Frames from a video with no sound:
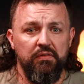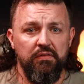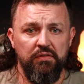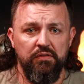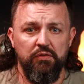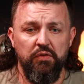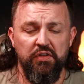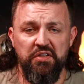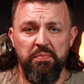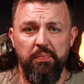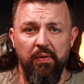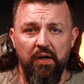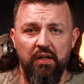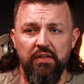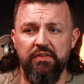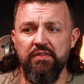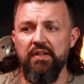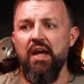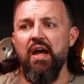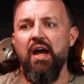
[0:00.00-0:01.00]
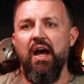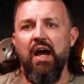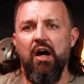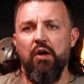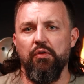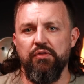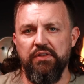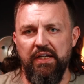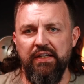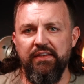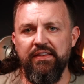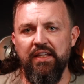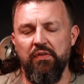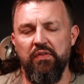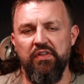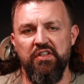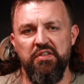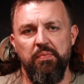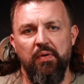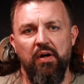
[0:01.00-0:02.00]
response, I'll take that
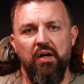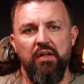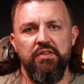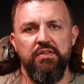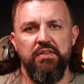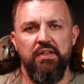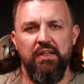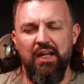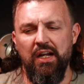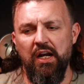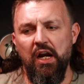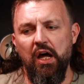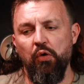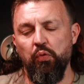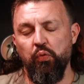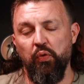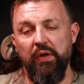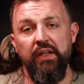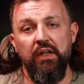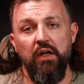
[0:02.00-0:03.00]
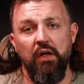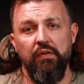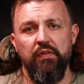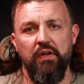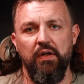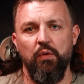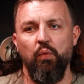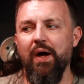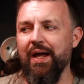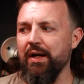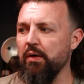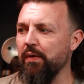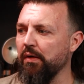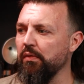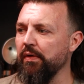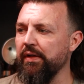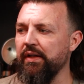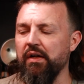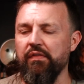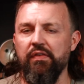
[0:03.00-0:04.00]
response and I'll read over it. Why do I
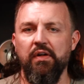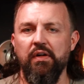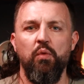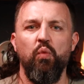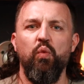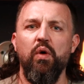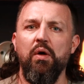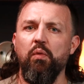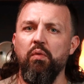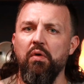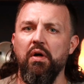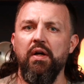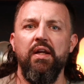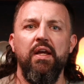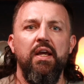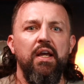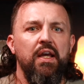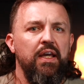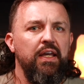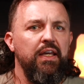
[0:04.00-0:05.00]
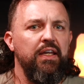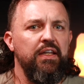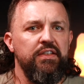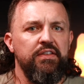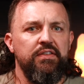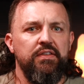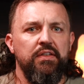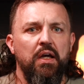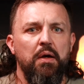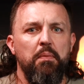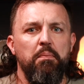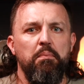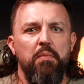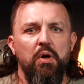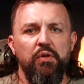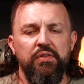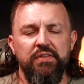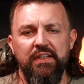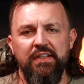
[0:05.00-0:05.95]
read over it? Well, one is most of these